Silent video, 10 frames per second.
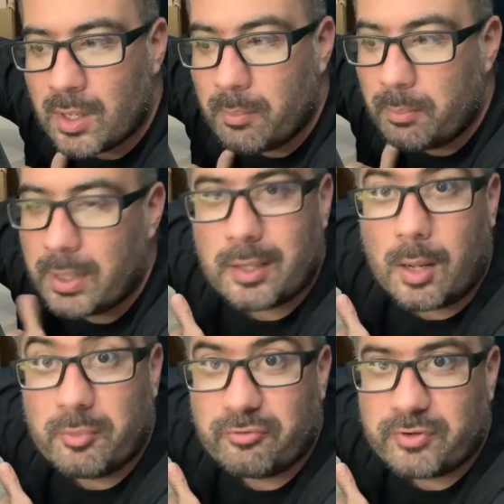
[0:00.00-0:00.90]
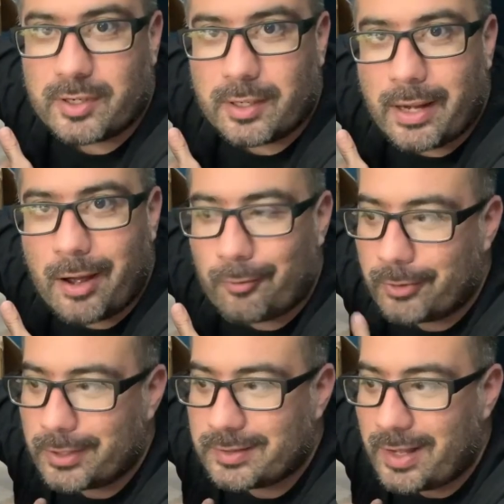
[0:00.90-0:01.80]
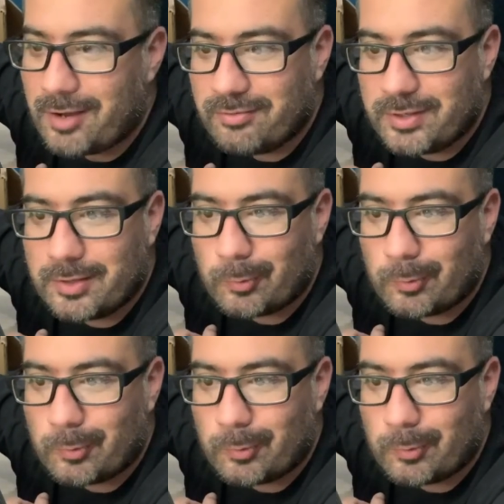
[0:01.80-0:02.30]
but I'm gonna figure it out. We're gonna dive in,